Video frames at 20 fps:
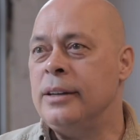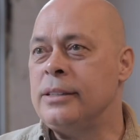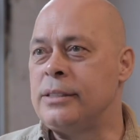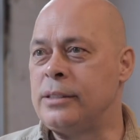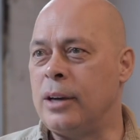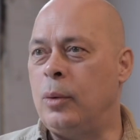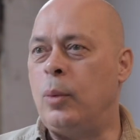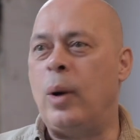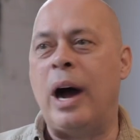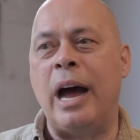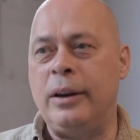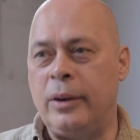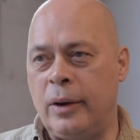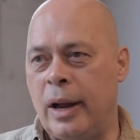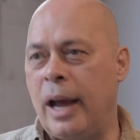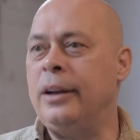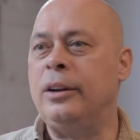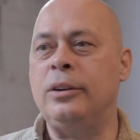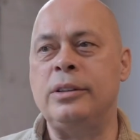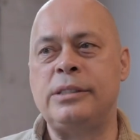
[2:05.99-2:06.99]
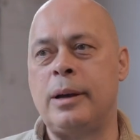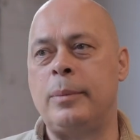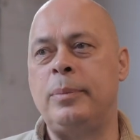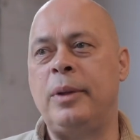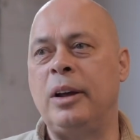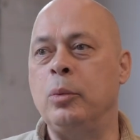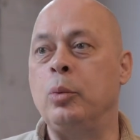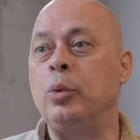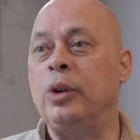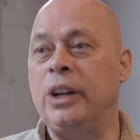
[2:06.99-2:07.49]
So why don't I do
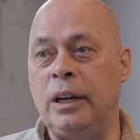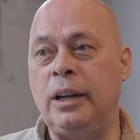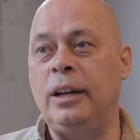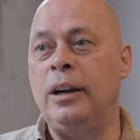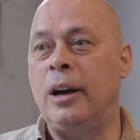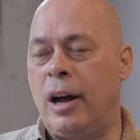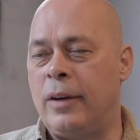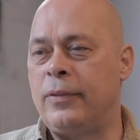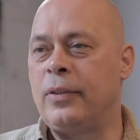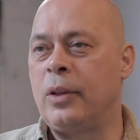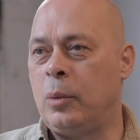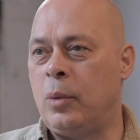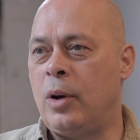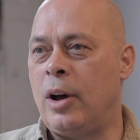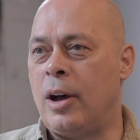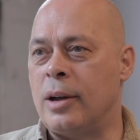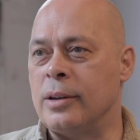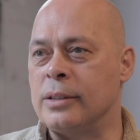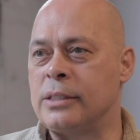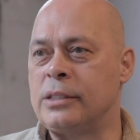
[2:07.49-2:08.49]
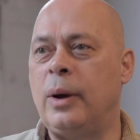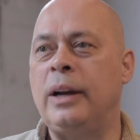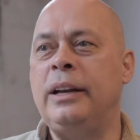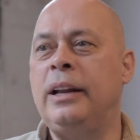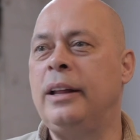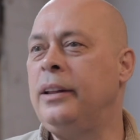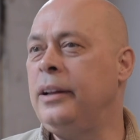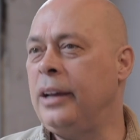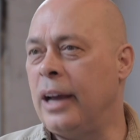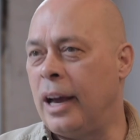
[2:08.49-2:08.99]
something really off the wall? So I
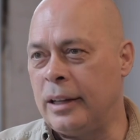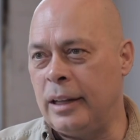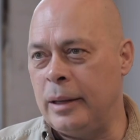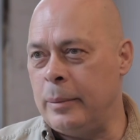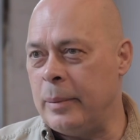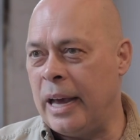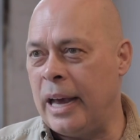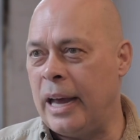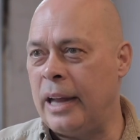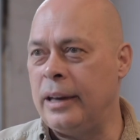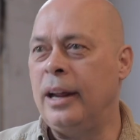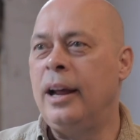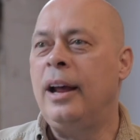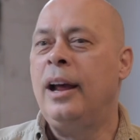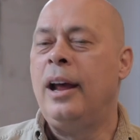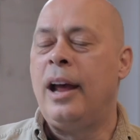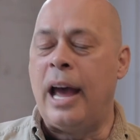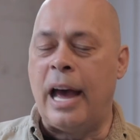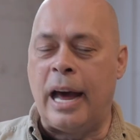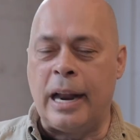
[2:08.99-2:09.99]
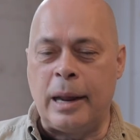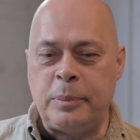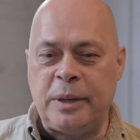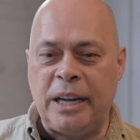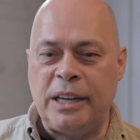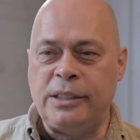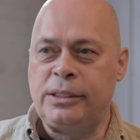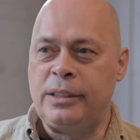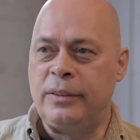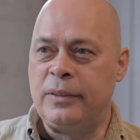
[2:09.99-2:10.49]
did The Ugly Man,
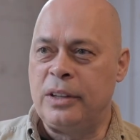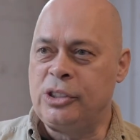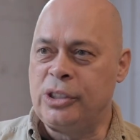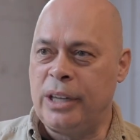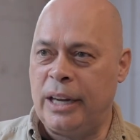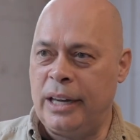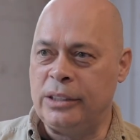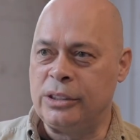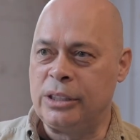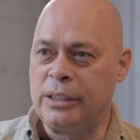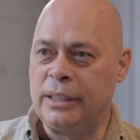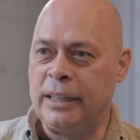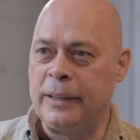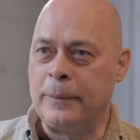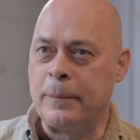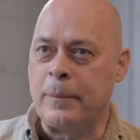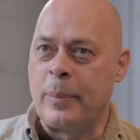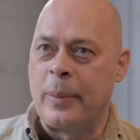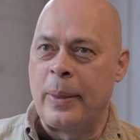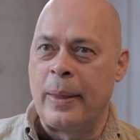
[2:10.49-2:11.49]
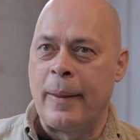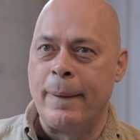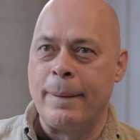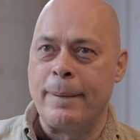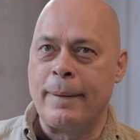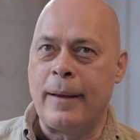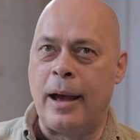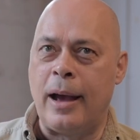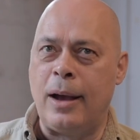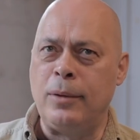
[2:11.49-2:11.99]
adaptation of The Changeling.
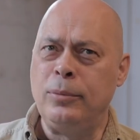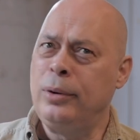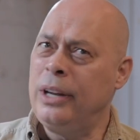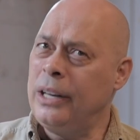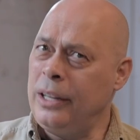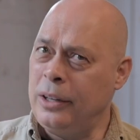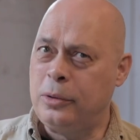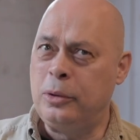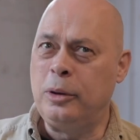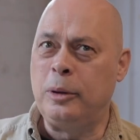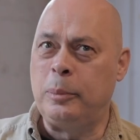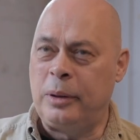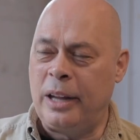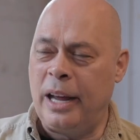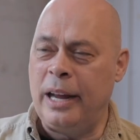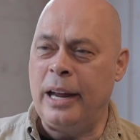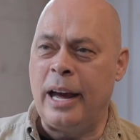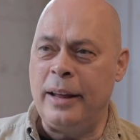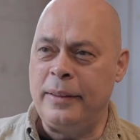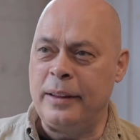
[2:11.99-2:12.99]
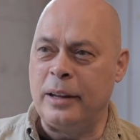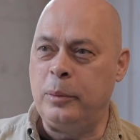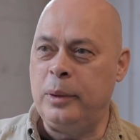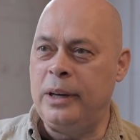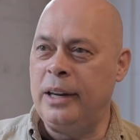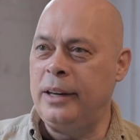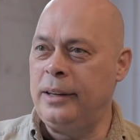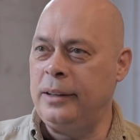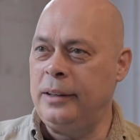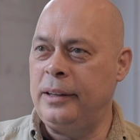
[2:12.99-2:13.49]
Uh, really cool play, I think.
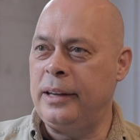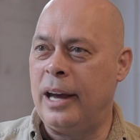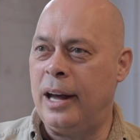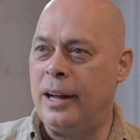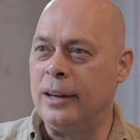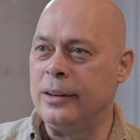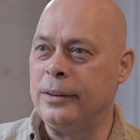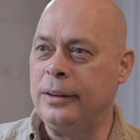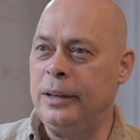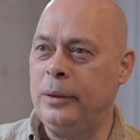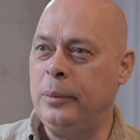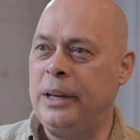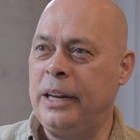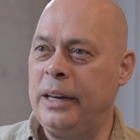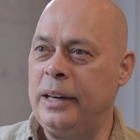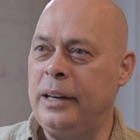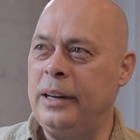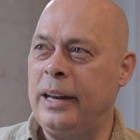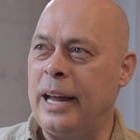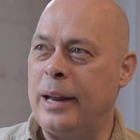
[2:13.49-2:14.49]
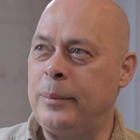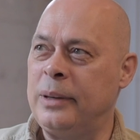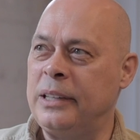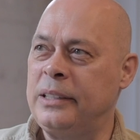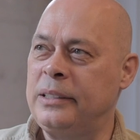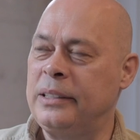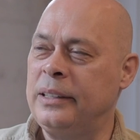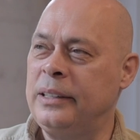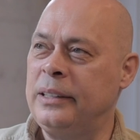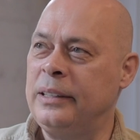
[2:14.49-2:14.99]
We did it in Calgary, we did it in
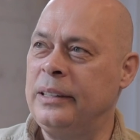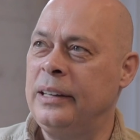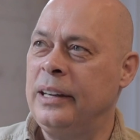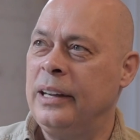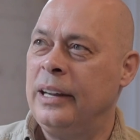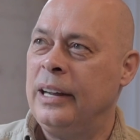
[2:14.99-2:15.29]
Edmonton.